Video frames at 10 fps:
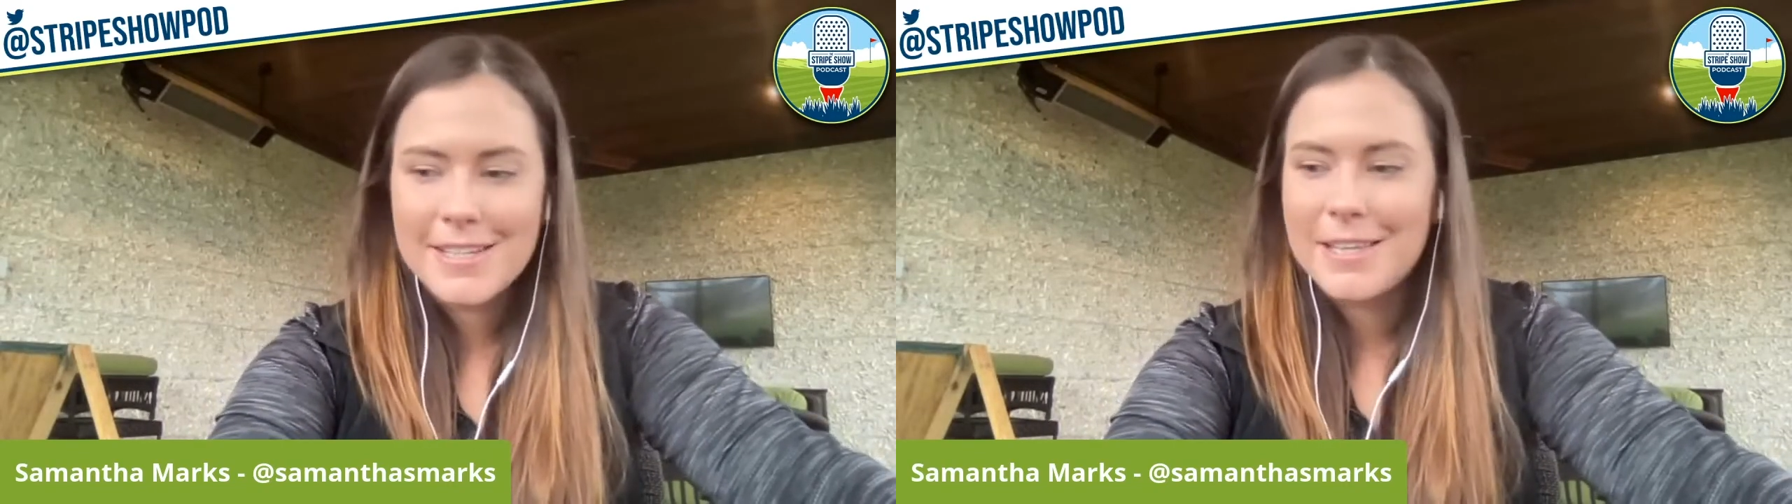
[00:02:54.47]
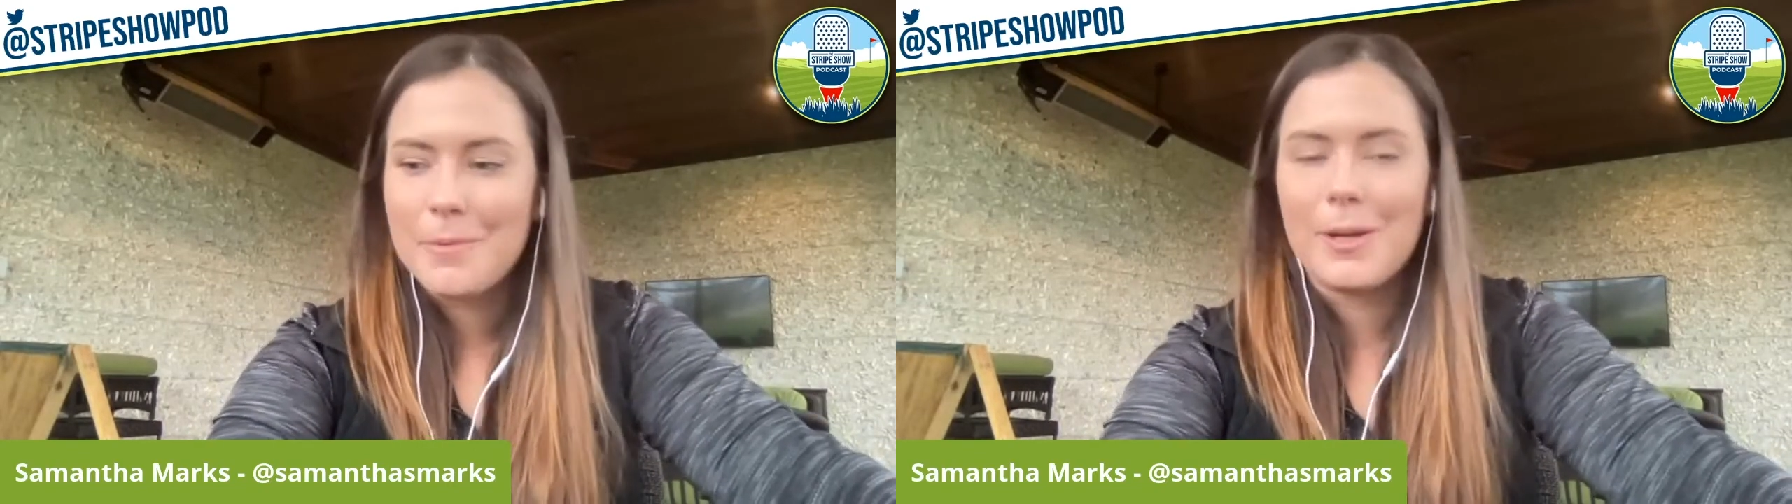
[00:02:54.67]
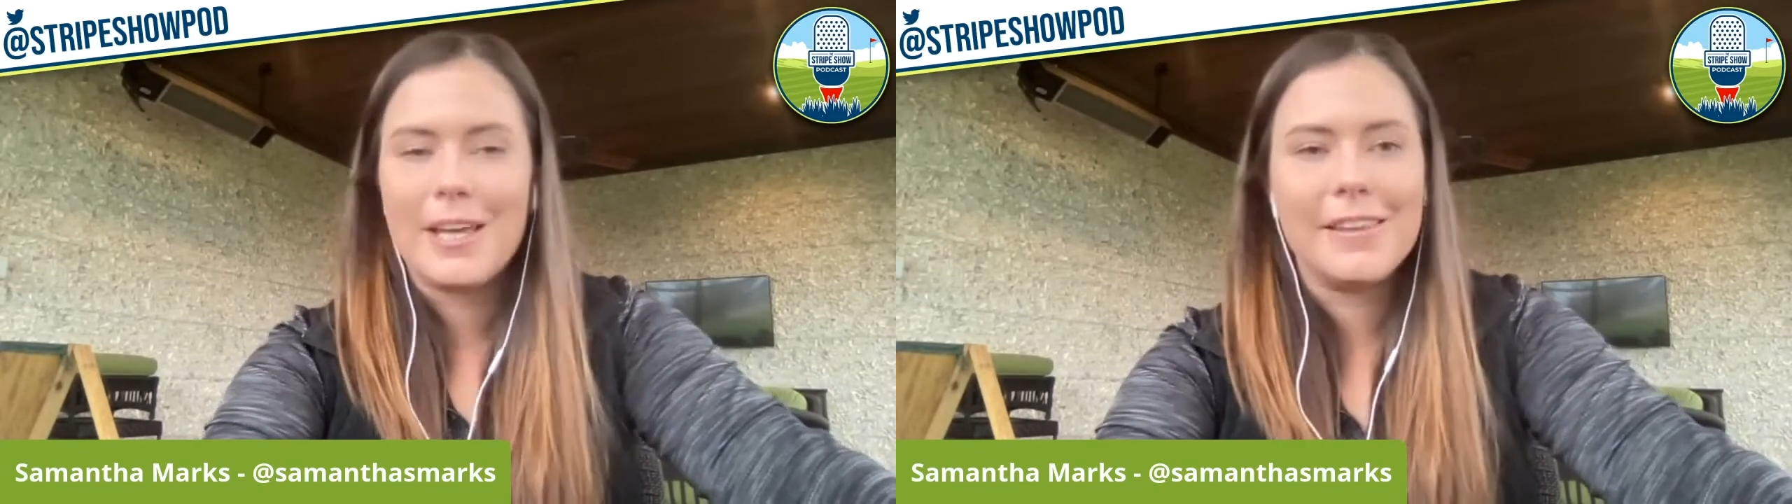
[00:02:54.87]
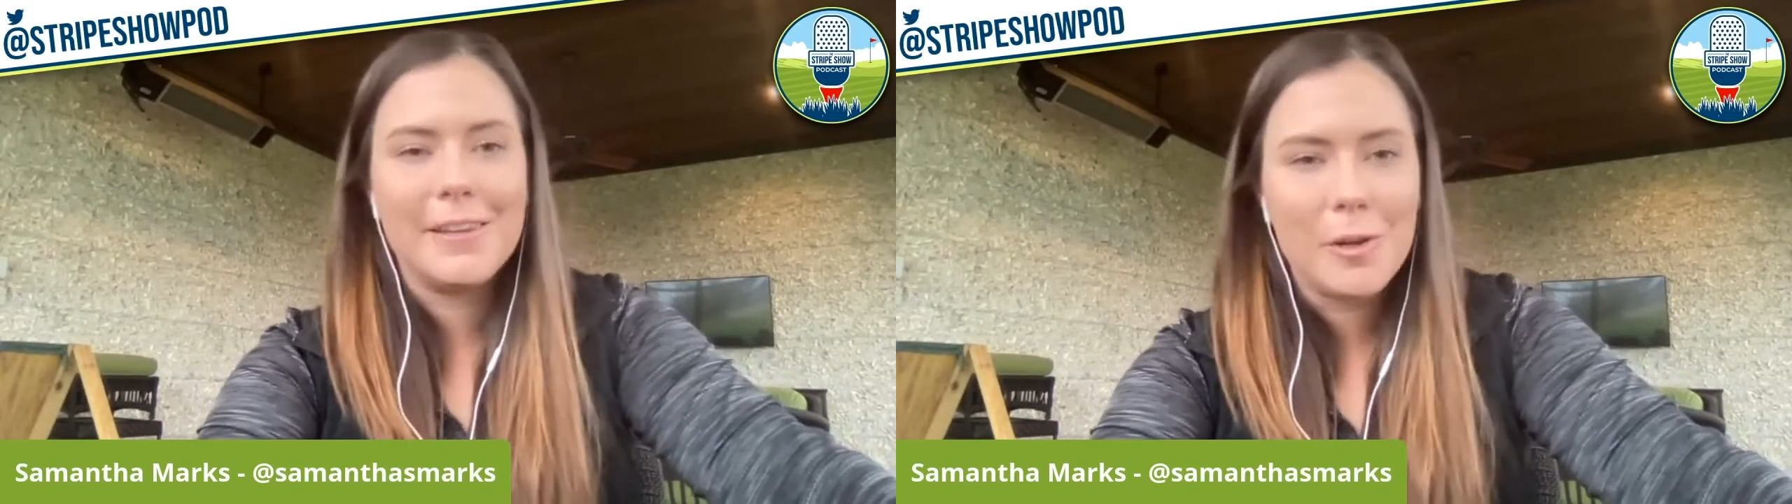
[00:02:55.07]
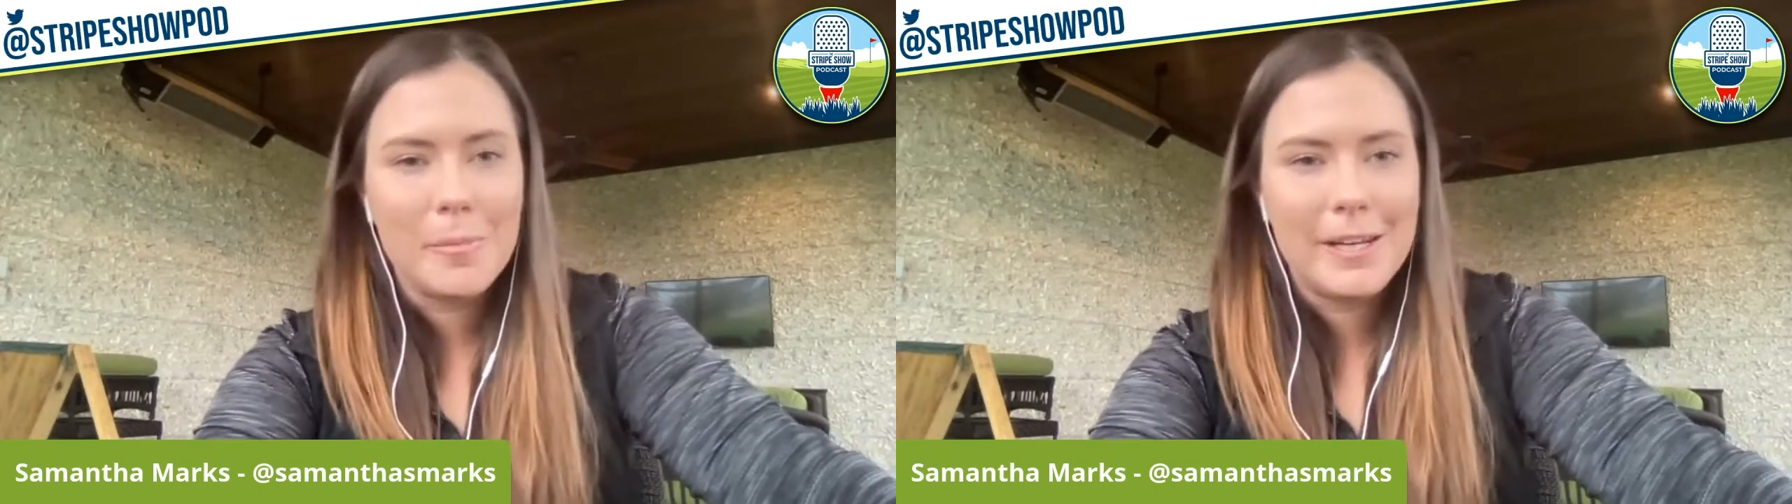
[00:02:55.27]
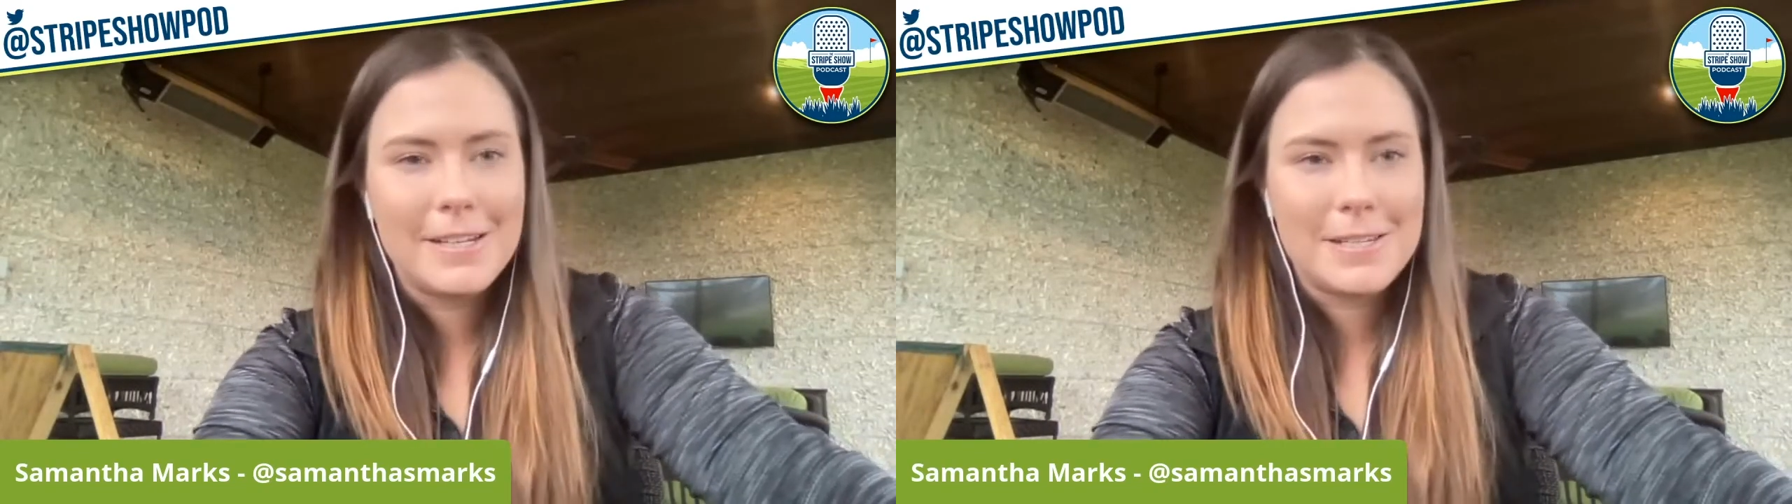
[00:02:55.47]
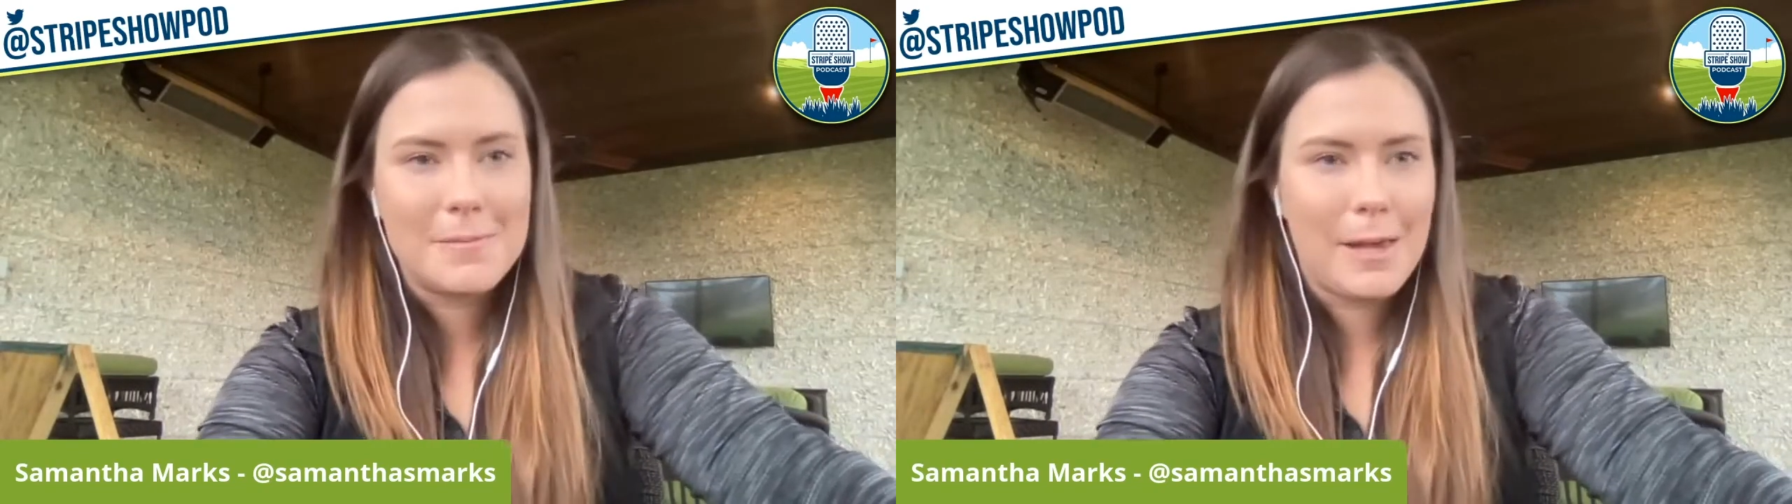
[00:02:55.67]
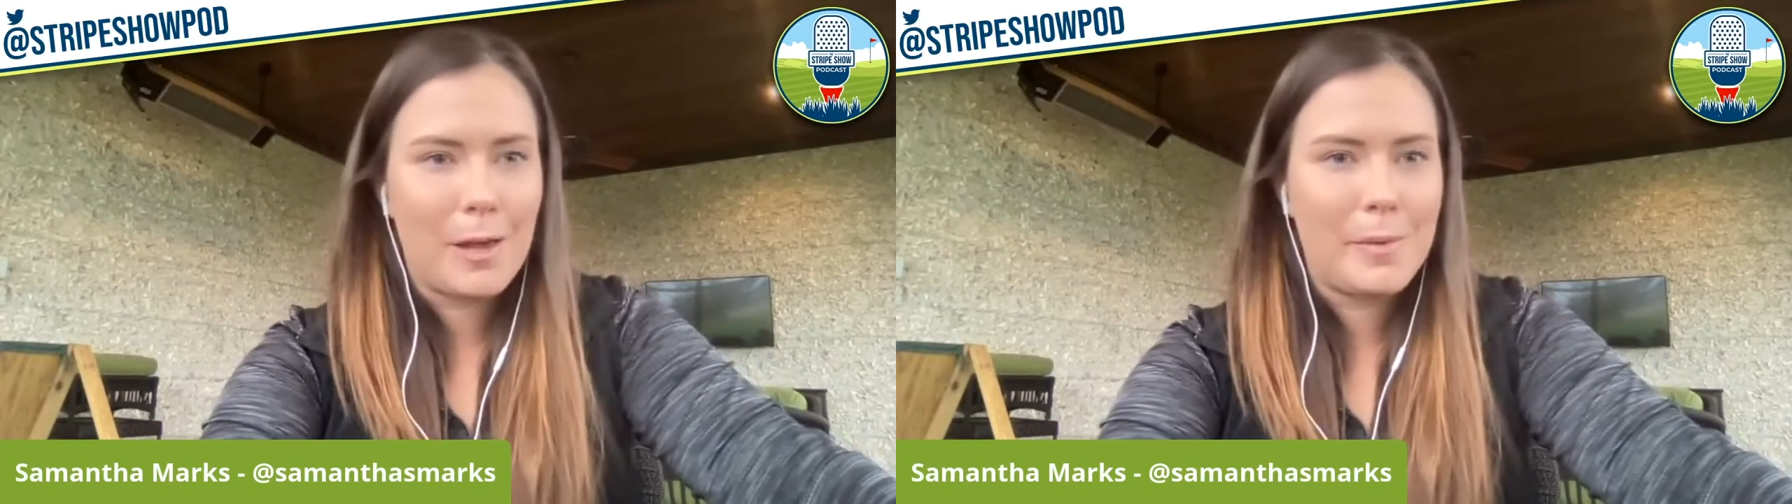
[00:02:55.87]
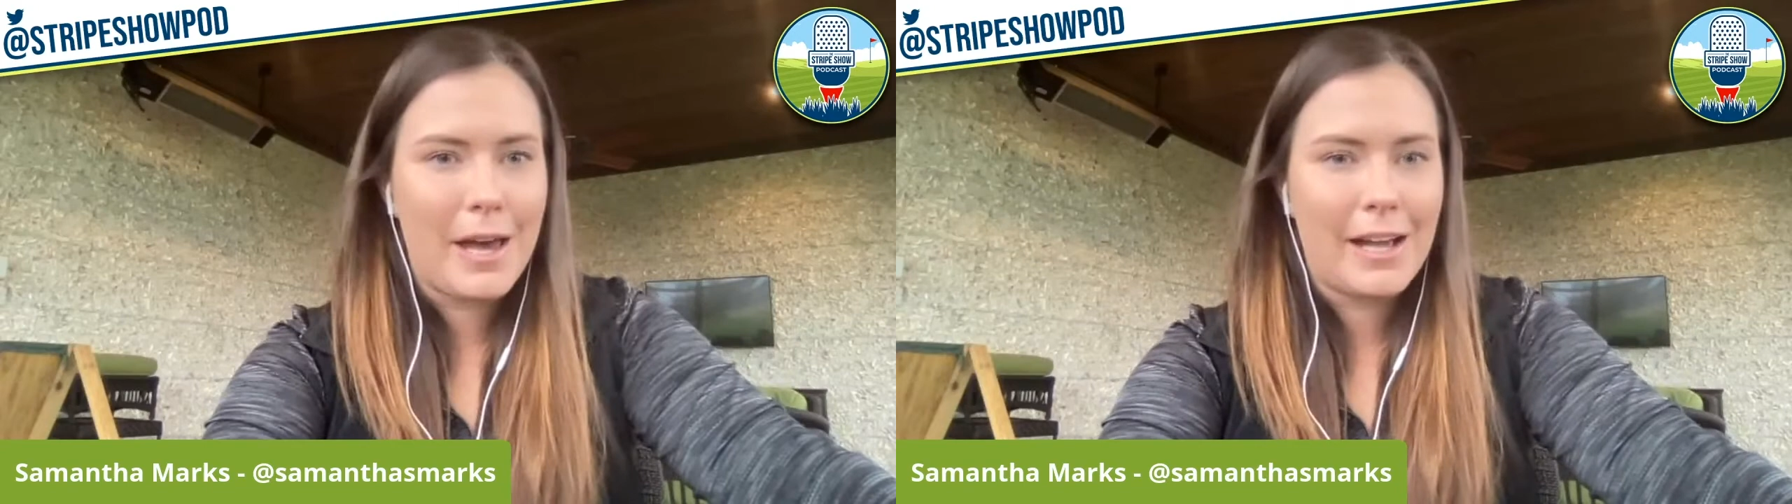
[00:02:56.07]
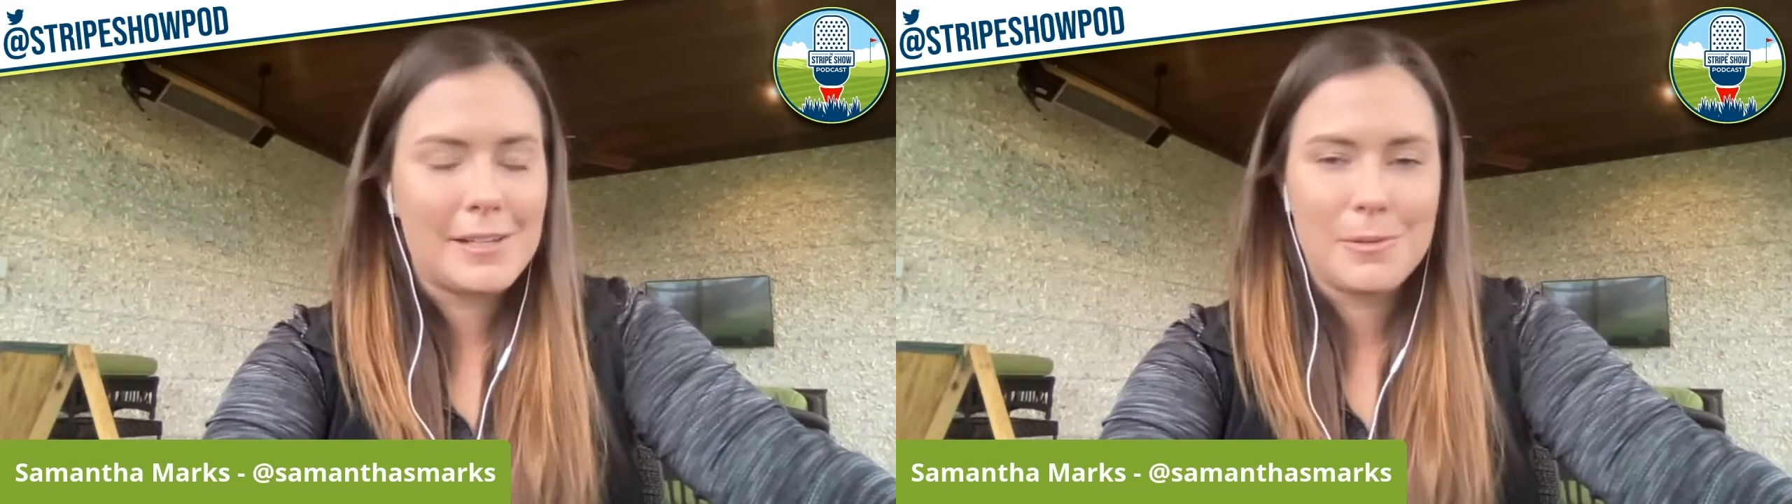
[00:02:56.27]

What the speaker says: and then we'll get a little bit into the mailbag.